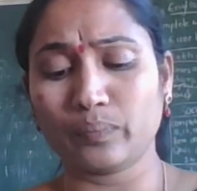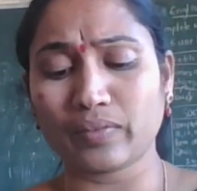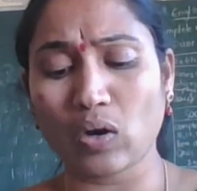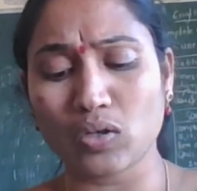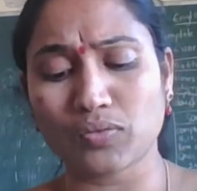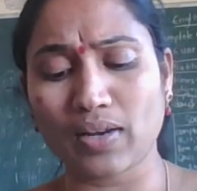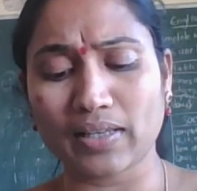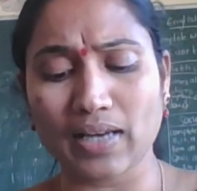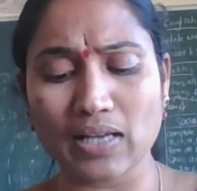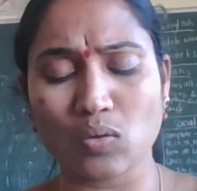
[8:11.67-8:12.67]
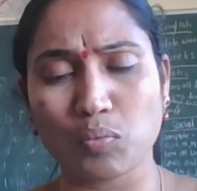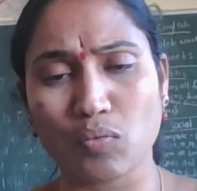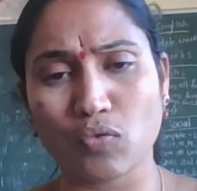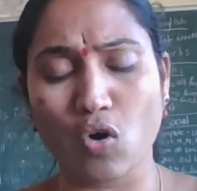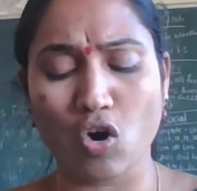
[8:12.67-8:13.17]
housefly, grasshopper,
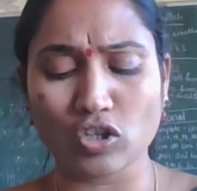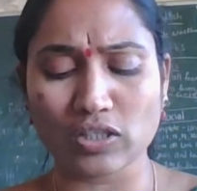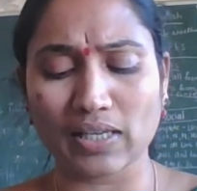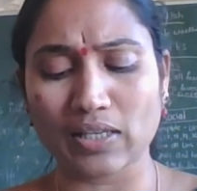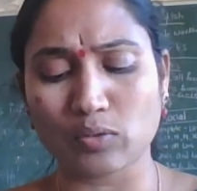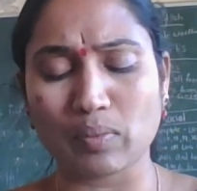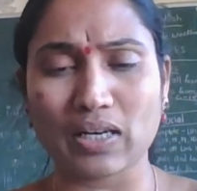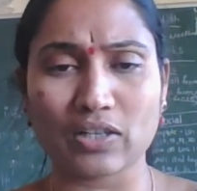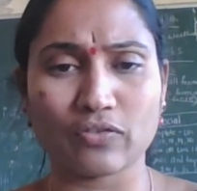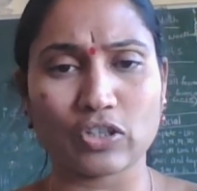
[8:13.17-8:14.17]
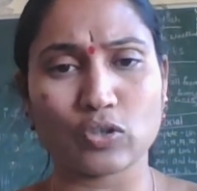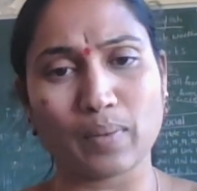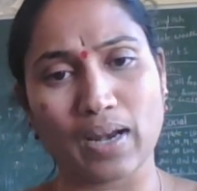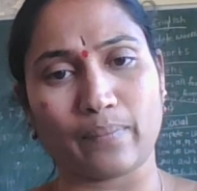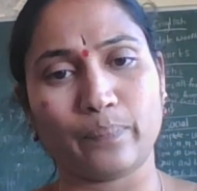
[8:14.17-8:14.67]
frog, snakes, birds, fish,
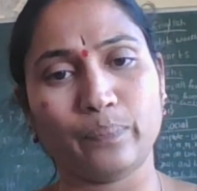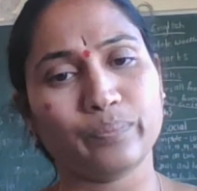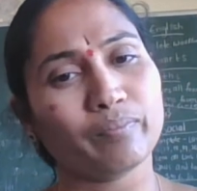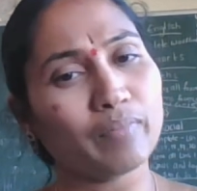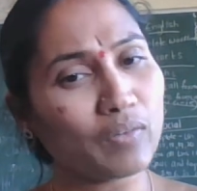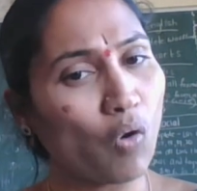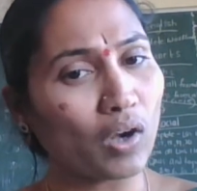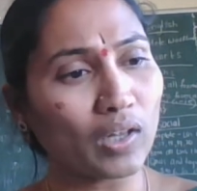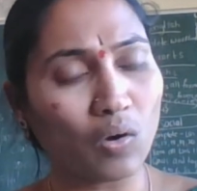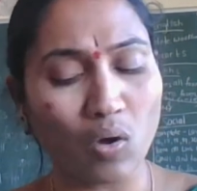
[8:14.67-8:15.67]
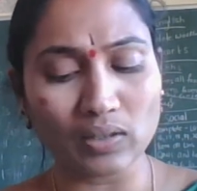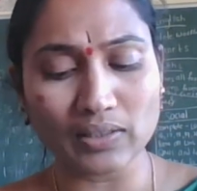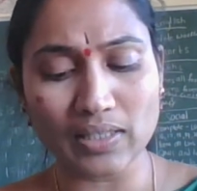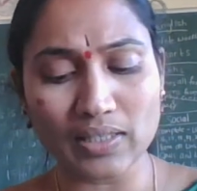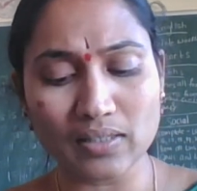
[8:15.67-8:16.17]
plant. But what are all
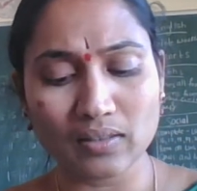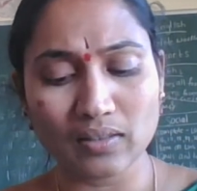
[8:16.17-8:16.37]
these?